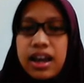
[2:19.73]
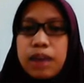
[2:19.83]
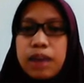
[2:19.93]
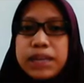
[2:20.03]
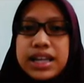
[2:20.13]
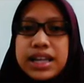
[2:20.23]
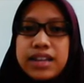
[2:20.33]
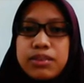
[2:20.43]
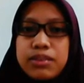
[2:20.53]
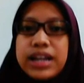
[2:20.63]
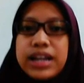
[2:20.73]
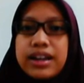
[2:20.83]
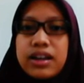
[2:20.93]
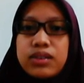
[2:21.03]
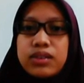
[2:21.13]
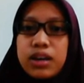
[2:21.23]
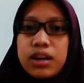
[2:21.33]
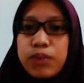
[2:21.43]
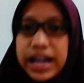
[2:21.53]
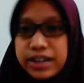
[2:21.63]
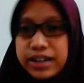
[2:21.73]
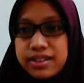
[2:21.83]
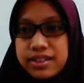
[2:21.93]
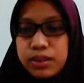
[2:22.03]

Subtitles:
Amylase break down carbohydrates,